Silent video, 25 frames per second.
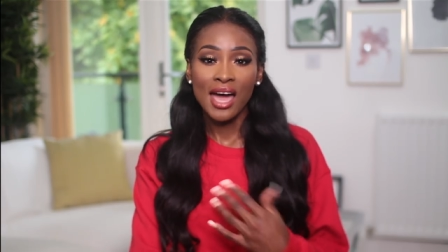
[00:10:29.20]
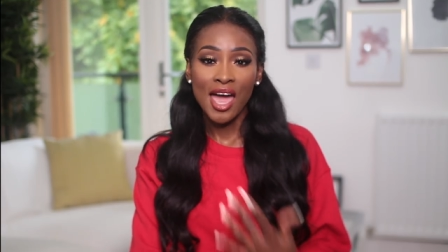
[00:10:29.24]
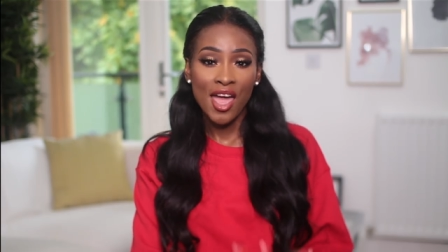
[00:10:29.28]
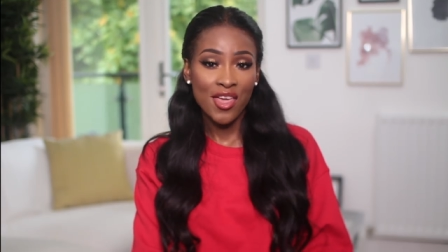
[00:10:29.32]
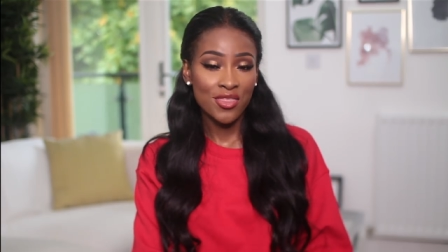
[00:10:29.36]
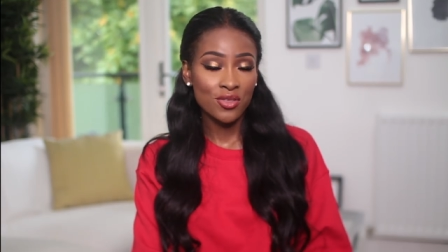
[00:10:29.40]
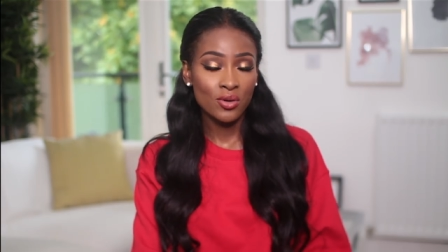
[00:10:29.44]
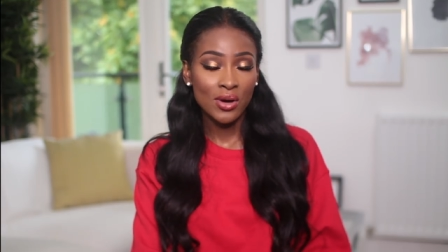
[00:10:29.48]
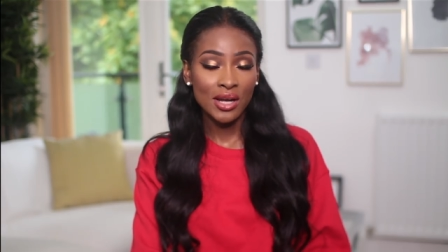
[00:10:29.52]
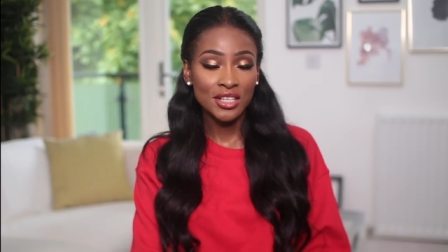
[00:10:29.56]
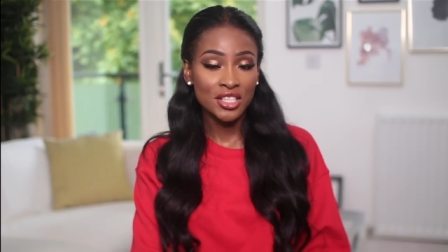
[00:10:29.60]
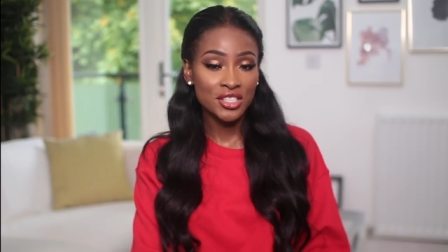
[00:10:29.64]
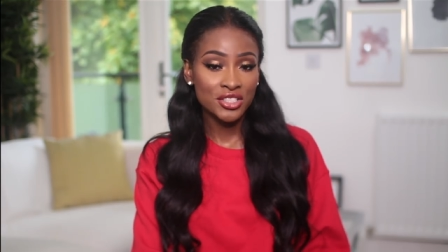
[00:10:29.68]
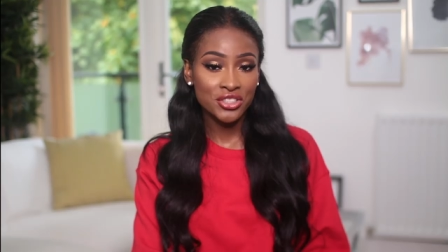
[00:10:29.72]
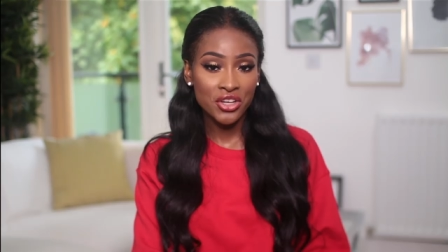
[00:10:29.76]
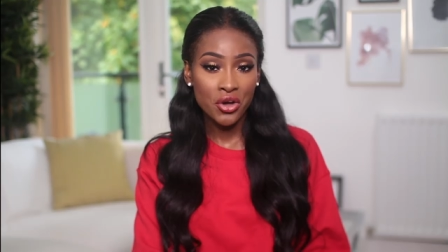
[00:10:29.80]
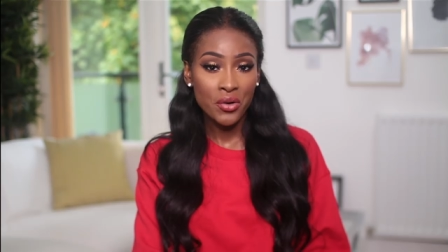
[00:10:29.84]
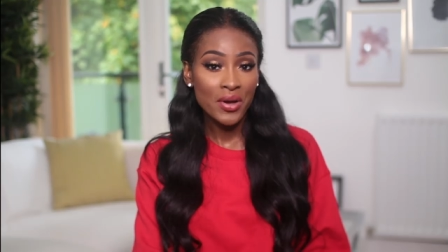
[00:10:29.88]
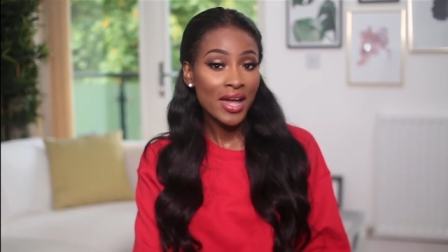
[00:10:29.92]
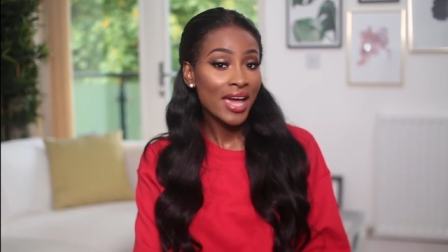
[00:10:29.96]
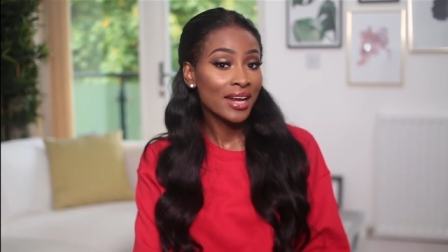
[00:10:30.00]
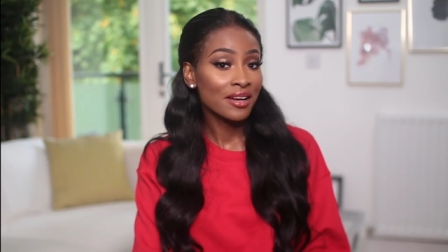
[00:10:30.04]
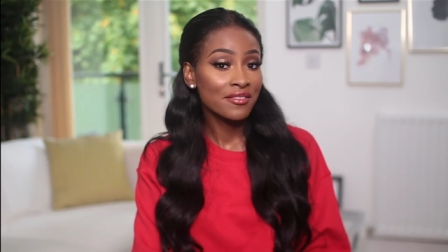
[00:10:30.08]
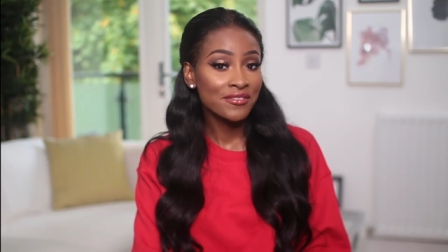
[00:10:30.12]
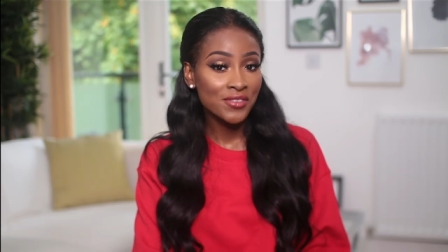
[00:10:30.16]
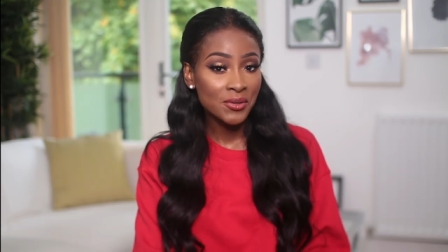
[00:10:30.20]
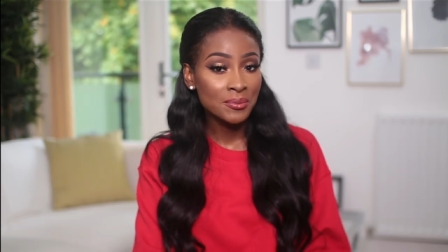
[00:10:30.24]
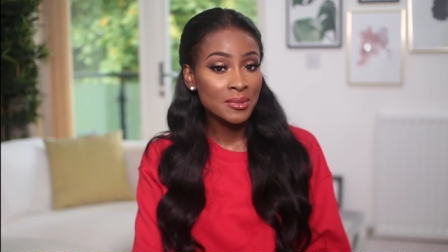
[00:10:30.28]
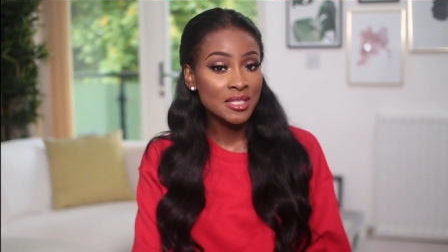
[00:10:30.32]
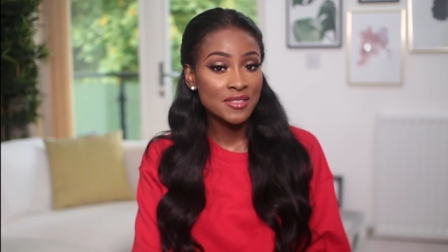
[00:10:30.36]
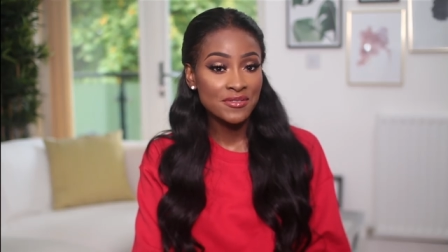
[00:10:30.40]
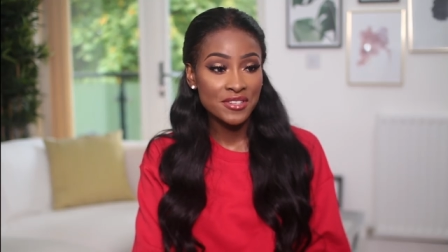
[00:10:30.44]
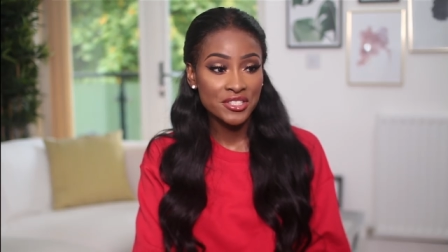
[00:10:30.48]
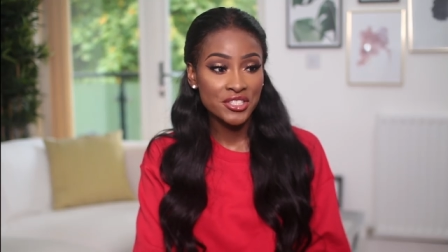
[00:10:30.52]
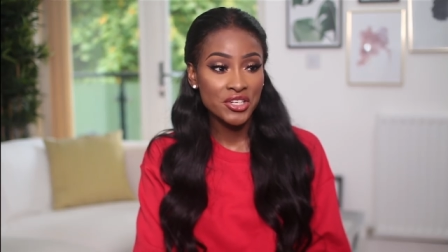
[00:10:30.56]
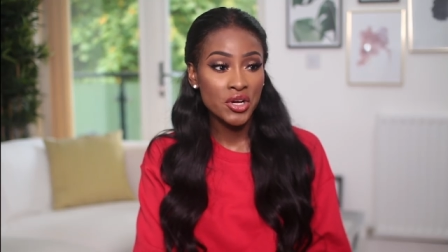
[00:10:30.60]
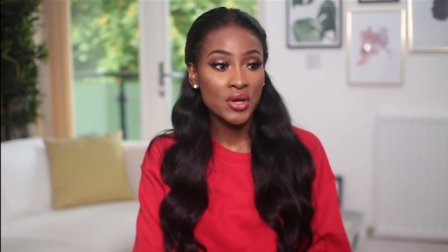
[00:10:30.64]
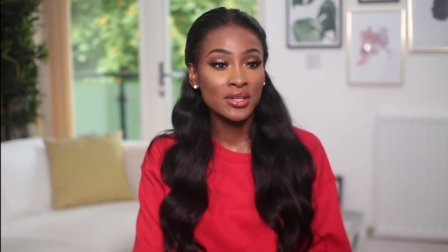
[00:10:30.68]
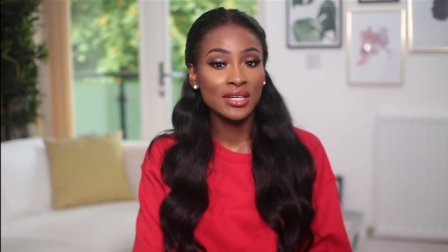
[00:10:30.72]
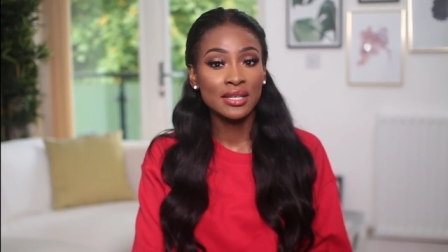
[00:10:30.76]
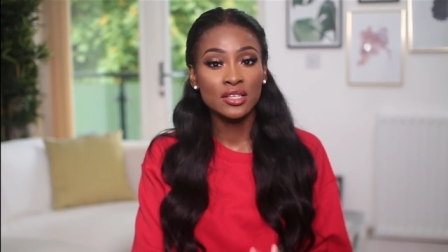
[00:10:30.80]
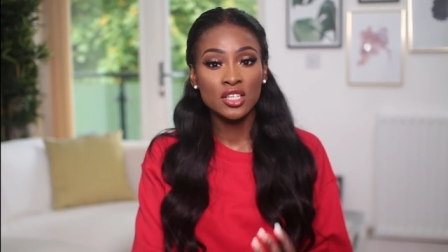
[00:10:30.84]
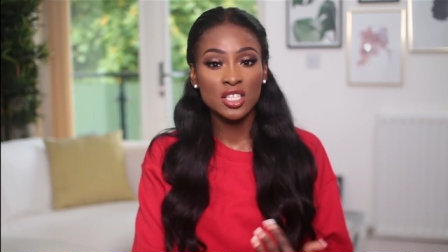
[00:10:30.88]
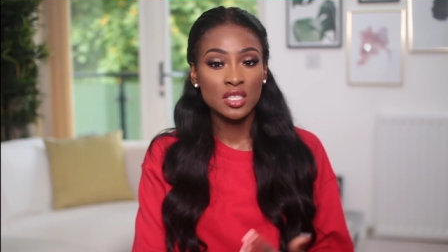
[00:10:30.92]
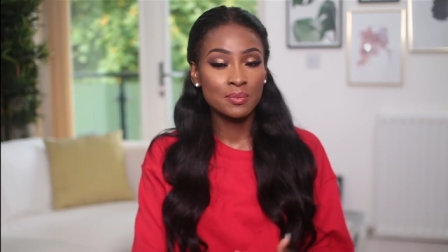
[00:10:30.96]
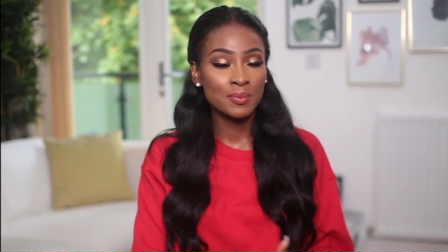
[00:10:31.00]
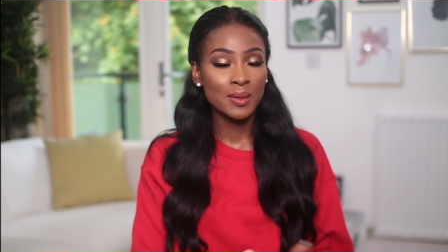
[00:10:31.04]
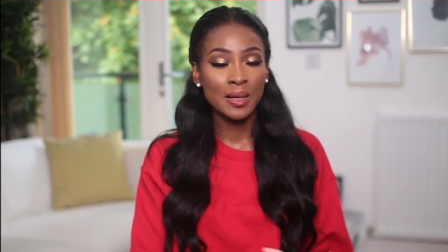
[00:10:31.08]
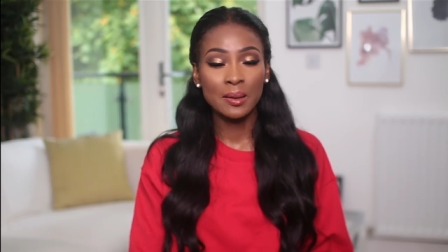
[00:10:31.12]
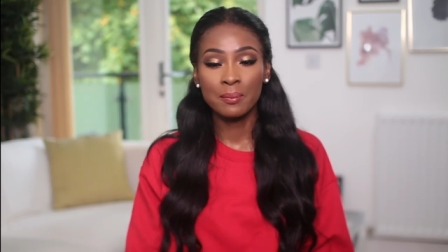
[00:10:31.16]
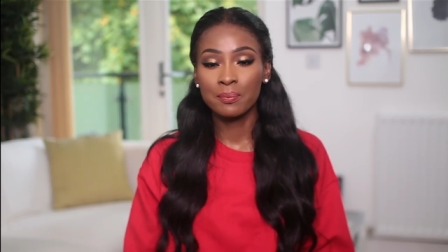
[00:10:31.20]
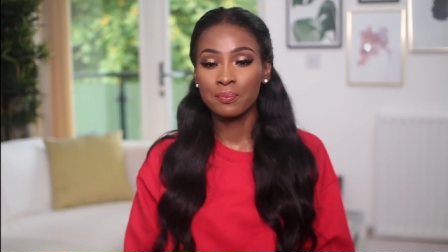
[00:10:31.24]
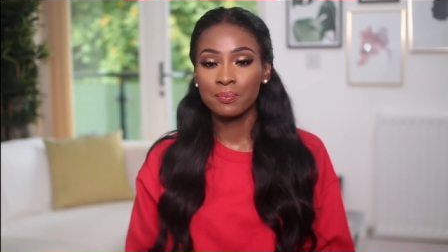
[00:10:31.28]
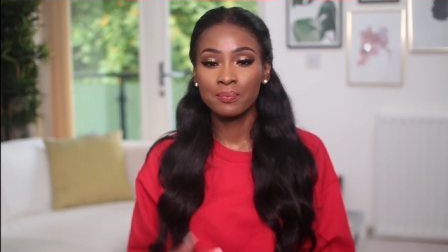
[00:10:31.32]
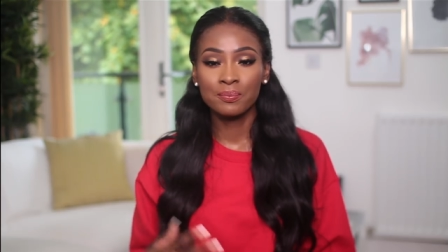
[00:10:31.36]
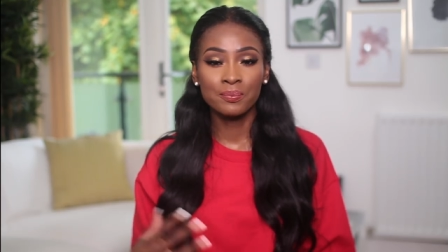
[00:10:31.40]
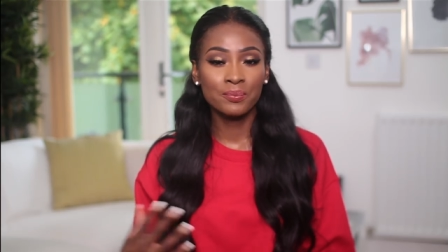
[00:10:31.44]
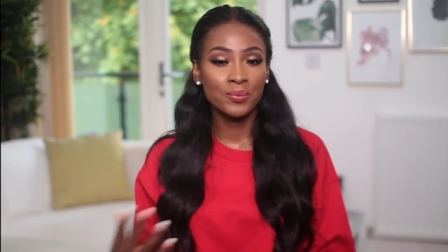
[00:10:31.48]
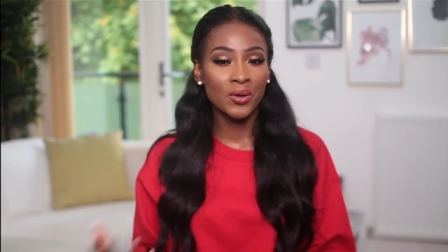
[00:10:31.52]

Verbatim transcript: I thought I'd just go ahead and film this video and then just put,